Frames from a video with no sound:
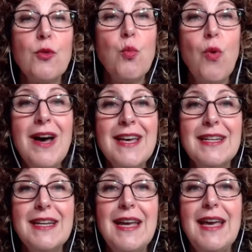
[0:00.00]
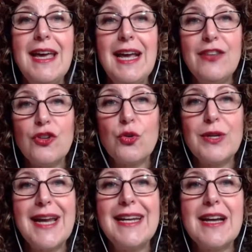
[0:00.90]
For one, it's
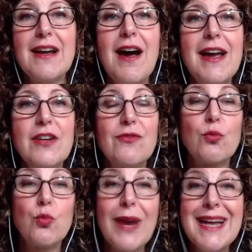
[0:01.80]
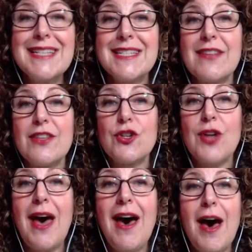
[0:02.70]
creating a kind of race to the
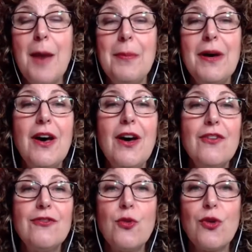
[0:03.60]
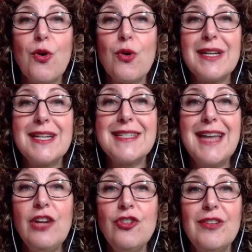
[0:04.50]
top for
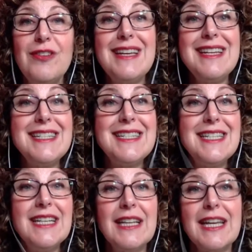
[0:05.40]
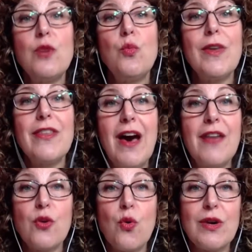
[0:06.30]
organizations in dealing with other
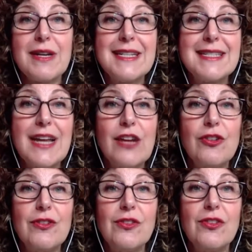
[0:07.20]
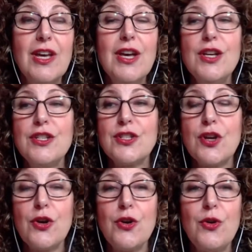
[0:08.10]
organizations.
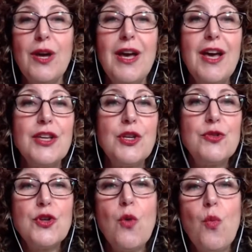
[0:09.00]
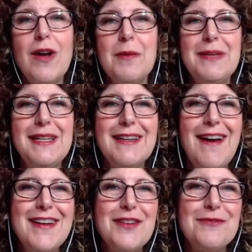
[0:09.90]
So you don't want to be kind
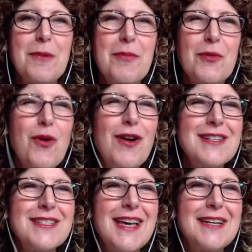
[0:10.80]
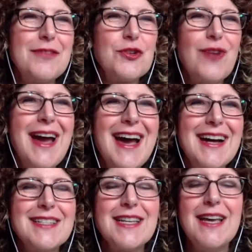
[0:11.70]
of from the wrong side of the tracks